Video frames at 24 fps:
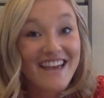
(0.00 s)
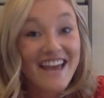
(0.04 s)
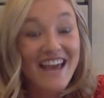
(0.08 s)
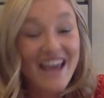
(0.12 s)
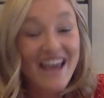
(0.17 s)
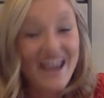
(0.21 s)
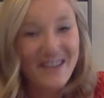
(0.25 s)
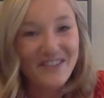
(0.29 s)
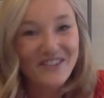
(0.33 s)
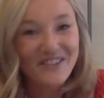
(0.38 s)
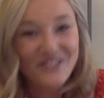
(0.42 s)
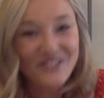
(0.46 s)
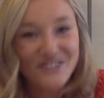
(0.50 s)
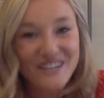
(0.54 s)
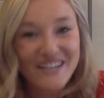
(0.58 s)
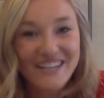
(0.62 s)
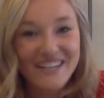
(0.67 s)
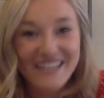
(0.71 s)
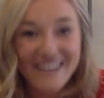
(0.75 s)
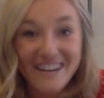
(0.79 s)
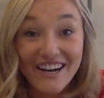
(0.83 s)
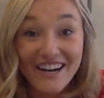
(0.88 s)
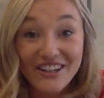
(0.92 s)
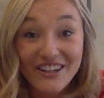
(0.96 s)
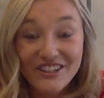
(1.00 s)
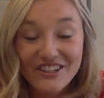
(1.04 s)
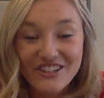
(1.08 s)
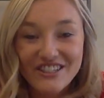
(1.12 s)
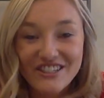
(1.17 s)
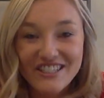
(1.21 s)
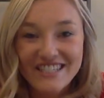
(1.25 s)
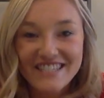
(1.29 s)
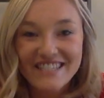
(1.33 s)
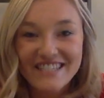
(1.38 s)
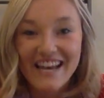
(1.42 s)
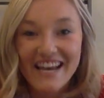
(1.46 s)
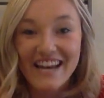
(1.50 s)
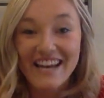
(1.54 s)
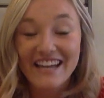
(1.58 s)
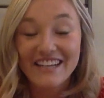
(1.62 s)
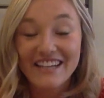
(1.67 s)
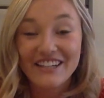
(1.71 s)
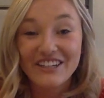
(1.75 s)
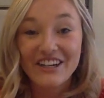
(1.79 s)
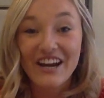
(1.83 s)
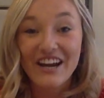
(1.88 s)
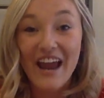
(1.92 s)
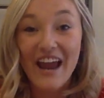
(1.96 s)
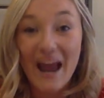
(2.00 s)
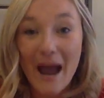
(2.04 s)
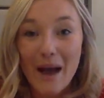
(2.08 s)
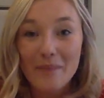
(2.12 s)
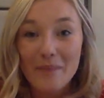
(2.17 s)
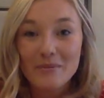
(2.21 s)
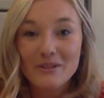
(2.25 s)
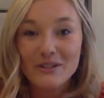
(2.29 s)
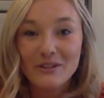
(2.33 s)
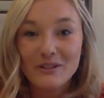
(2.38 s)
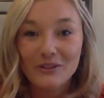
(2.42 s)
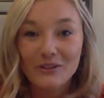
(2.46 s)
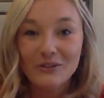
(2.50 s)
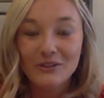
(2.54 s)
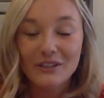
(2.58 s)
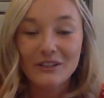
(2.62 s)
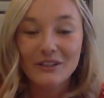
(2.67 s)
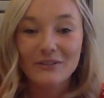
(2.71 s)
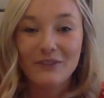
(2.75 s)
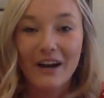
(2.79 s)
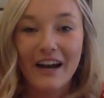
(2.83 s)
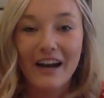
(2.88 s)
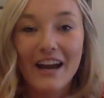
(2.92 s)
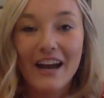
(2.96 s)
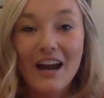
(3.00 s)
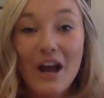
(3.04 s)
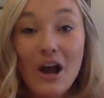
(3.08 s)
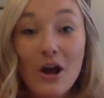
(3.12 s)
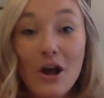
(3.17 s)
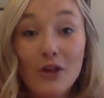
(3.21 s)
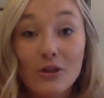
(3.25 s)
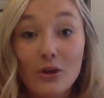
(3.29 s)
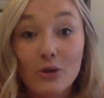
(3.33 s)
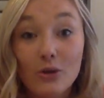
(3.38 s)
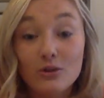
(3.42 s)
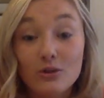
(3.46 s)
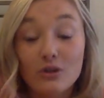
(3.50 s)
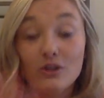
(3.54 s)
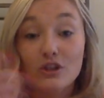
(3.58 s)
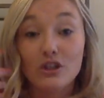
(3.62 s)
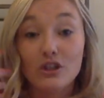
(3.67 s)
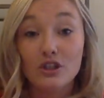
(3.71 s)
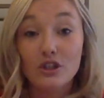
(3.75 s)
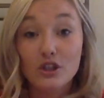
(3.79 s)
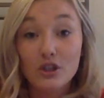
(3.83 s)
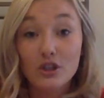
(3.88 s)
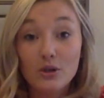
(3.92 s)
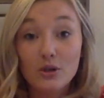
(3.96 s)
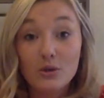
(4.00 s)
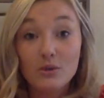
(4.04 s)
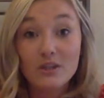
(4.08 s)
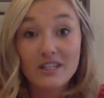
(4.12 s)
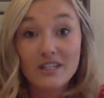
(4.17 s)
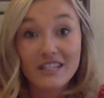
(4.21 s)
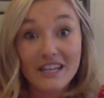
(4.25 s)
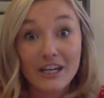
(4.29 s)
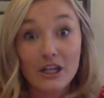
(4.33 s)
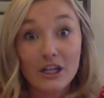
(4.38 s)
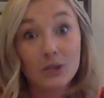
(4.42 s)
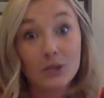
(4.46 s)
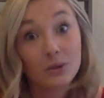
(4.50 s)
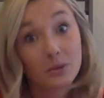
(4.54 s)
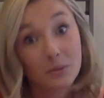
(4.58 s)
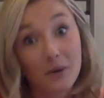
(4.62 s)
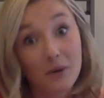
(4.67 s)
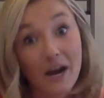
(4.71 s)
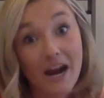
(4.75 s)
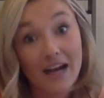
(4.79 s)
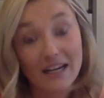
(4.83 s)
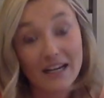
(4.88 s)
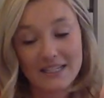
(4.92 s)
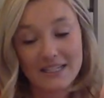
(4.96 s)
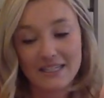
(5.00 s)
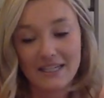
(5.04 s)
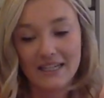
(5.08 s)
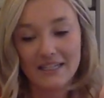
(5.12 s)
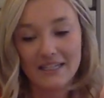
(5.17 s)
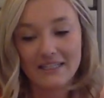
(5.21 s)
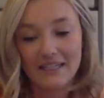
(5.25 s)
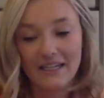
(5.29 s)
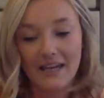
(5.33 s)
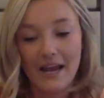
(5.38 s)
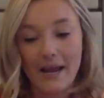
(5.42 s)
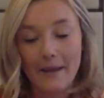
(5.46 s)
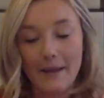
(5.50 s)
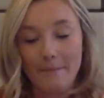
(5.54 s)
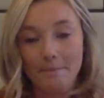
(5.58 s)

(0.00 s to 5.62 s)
If you said characters and setting, you're absolutely right. Those are the two skills we're practicing today.